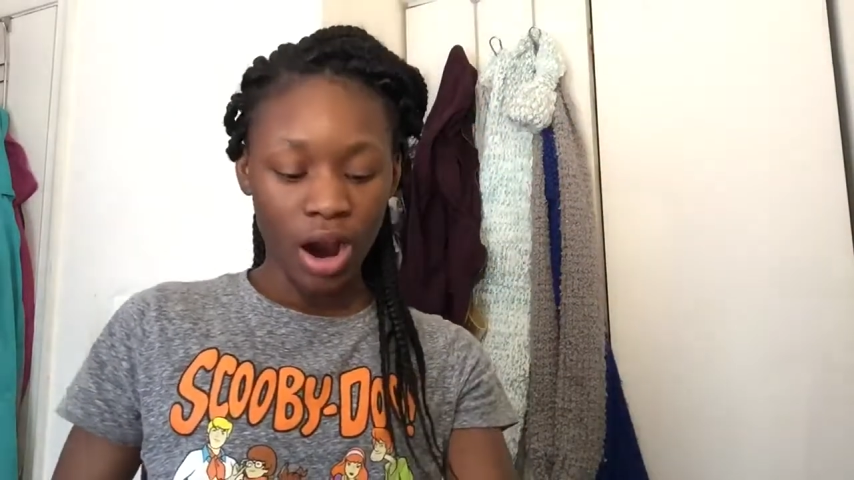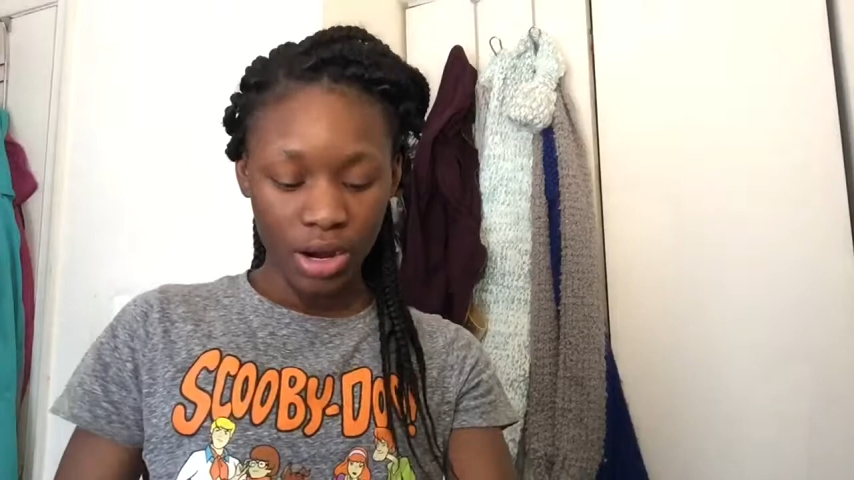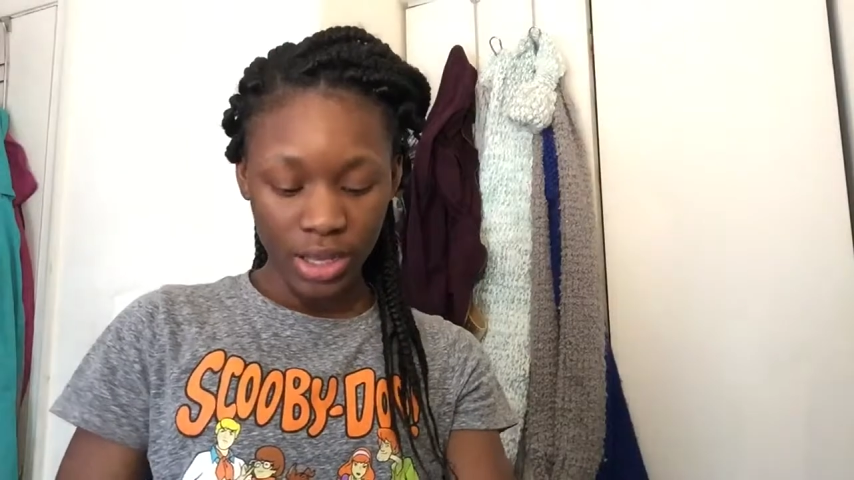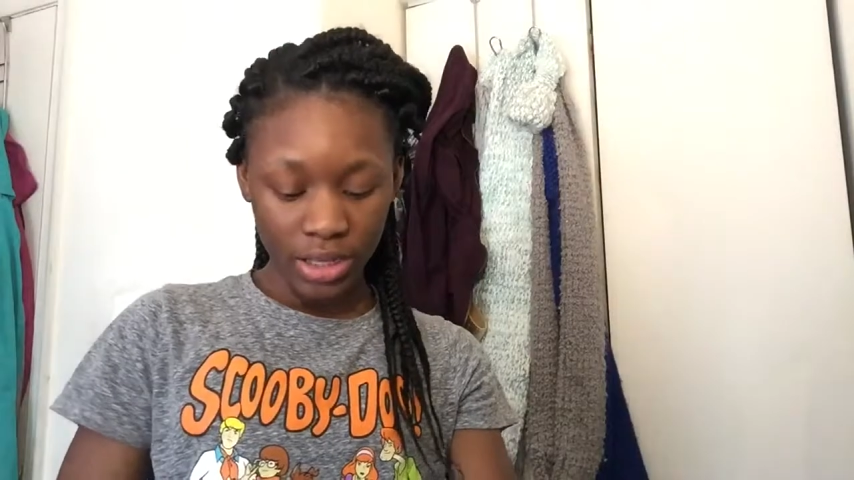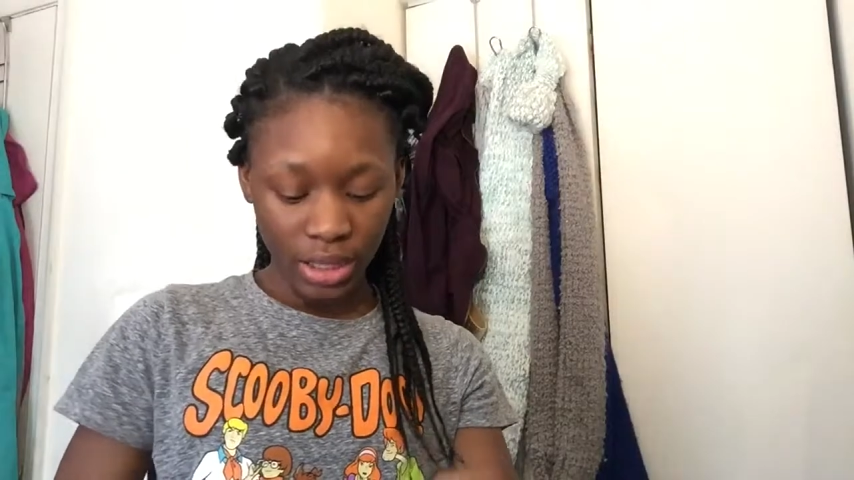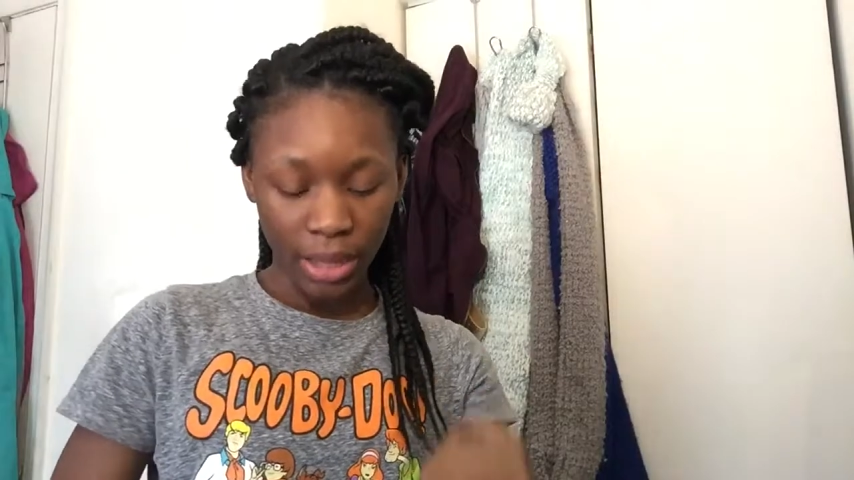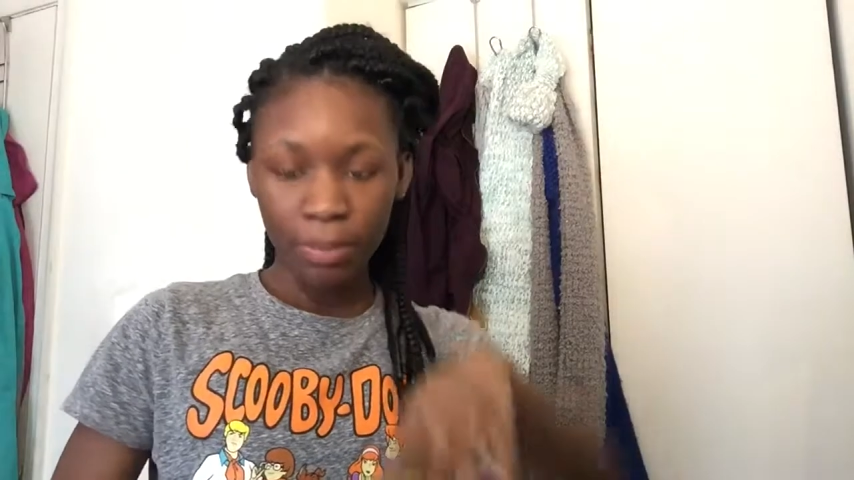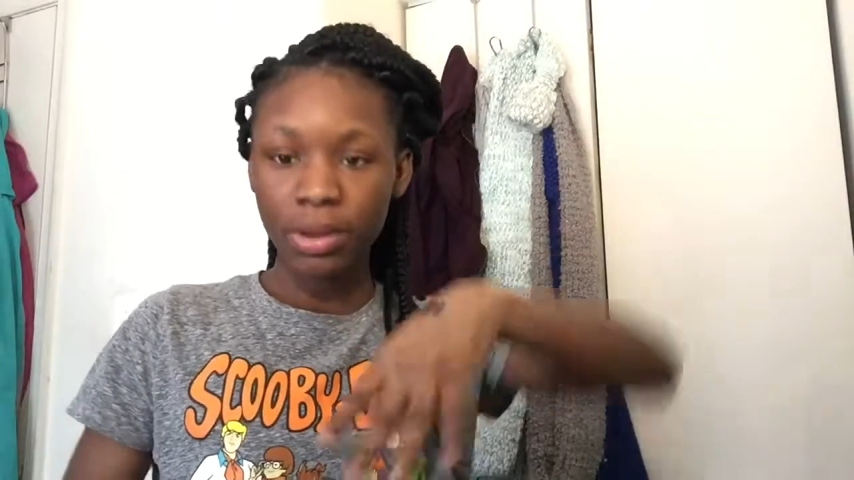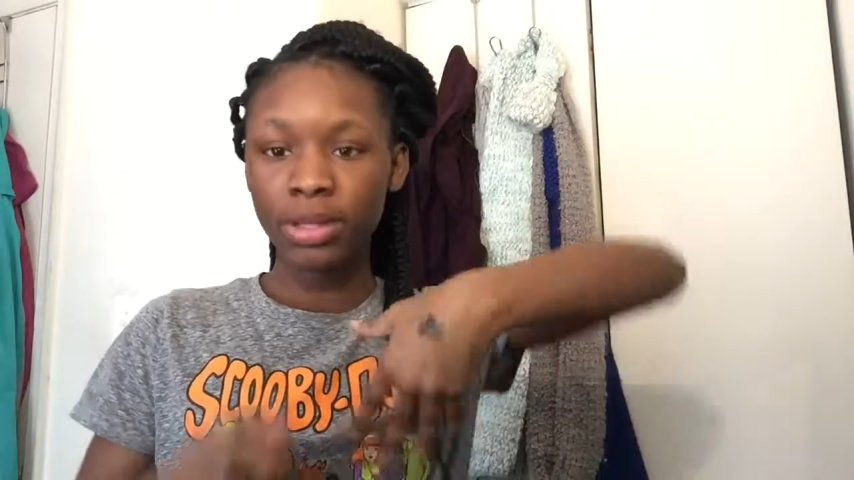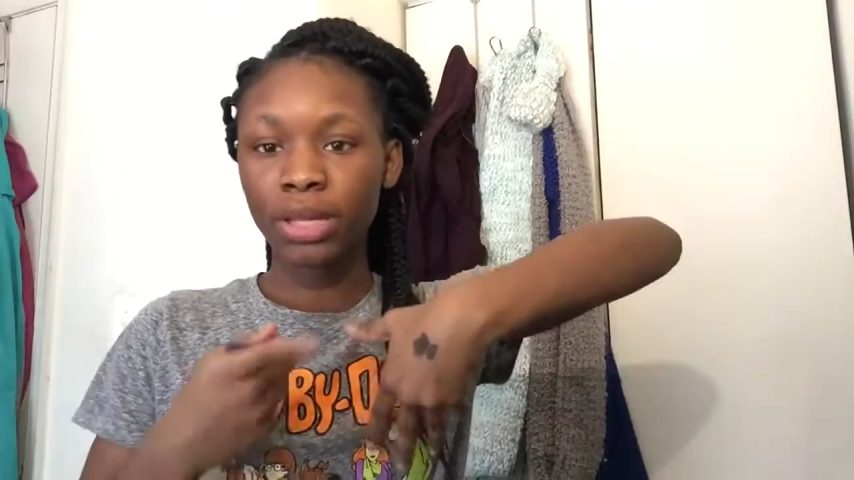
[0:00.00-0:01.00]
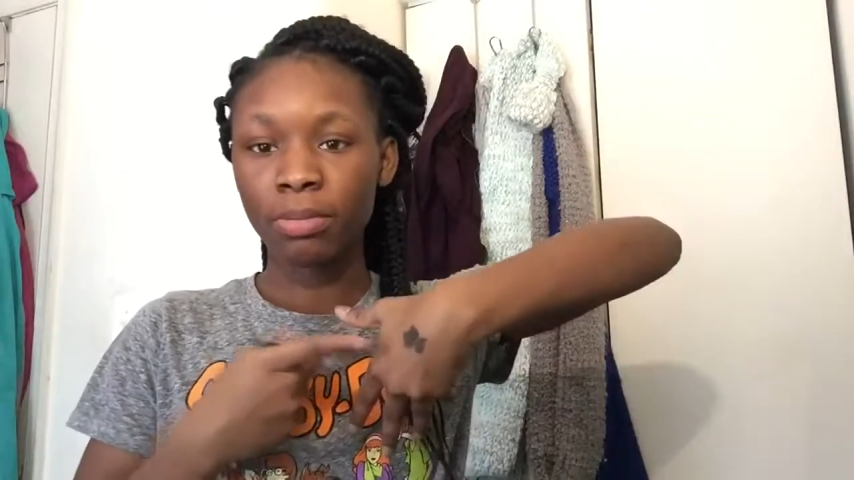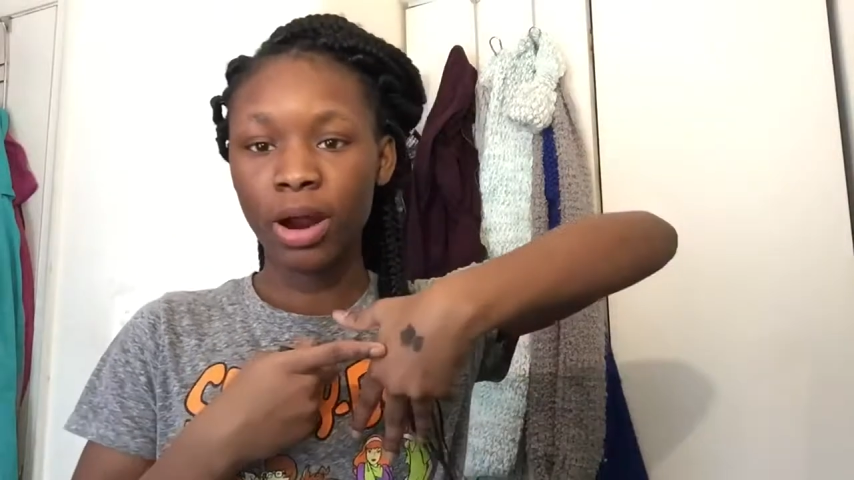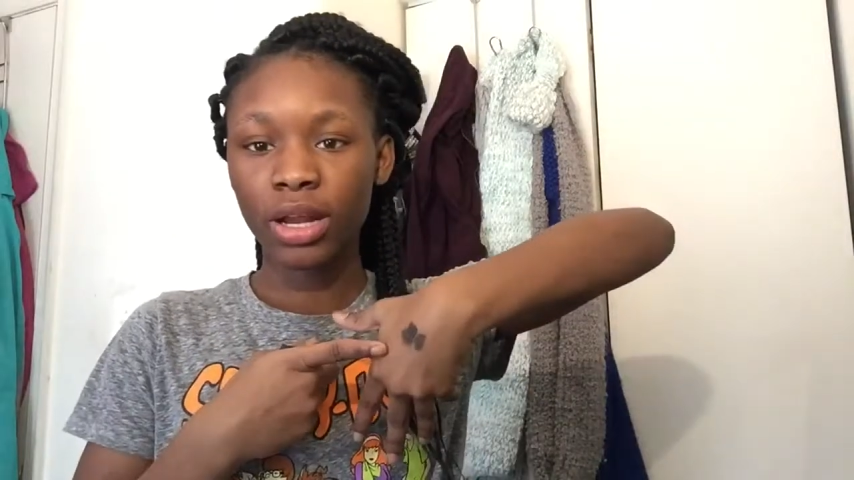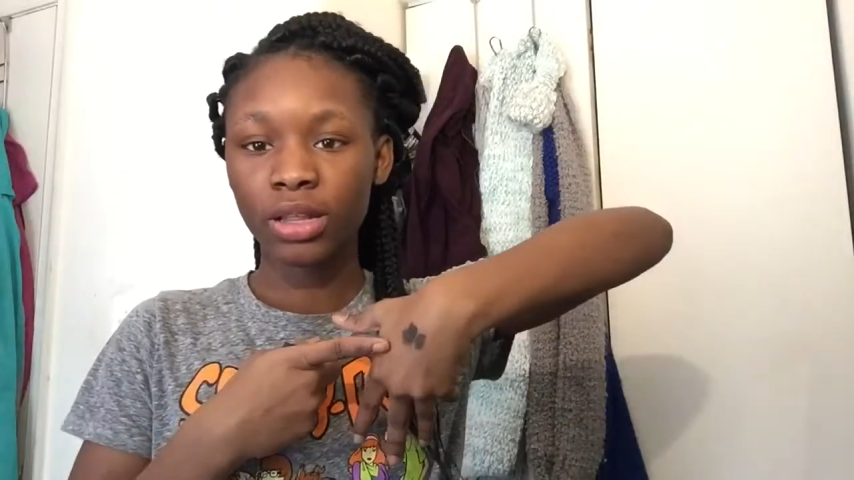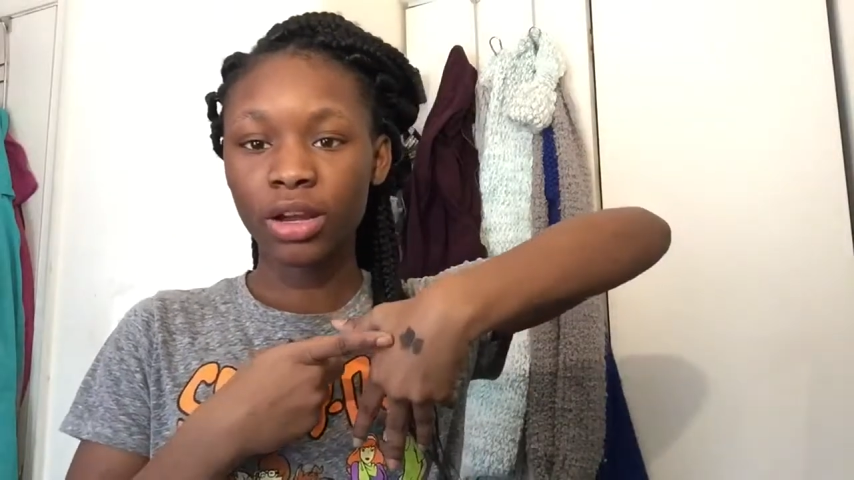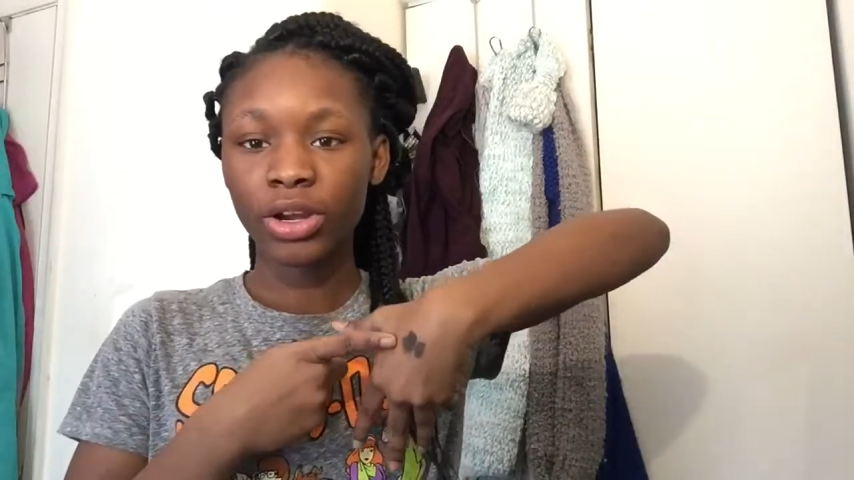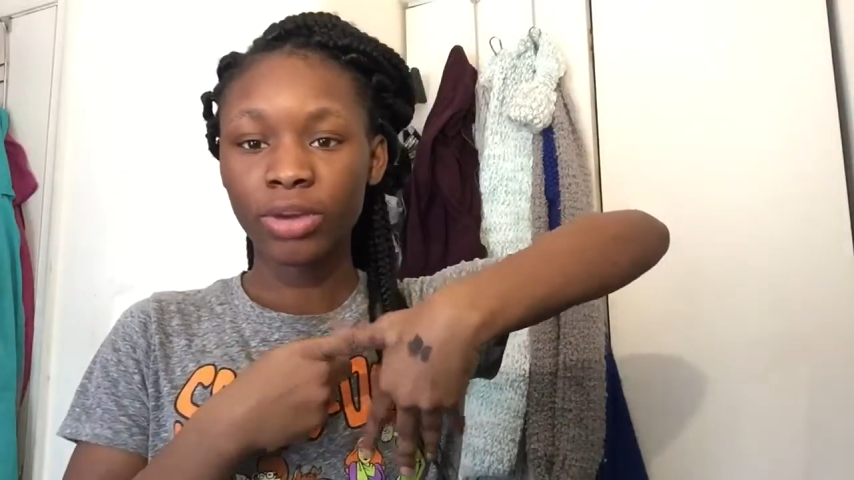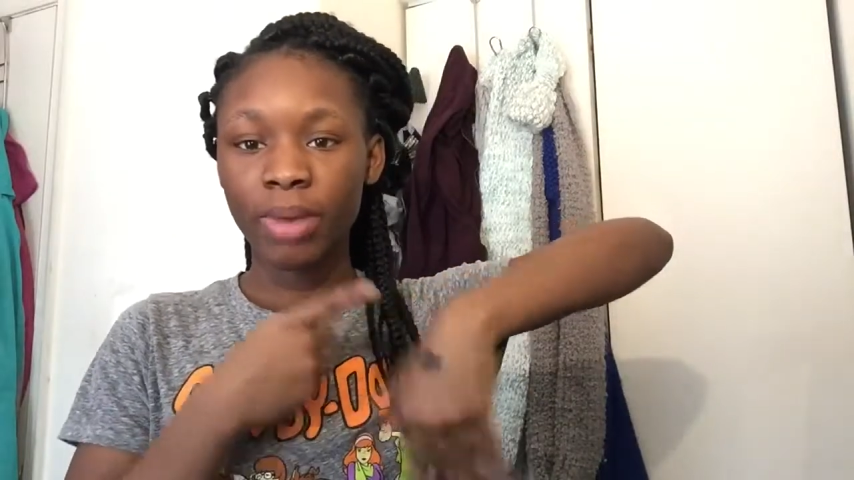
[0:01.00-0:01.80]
already put the product on here,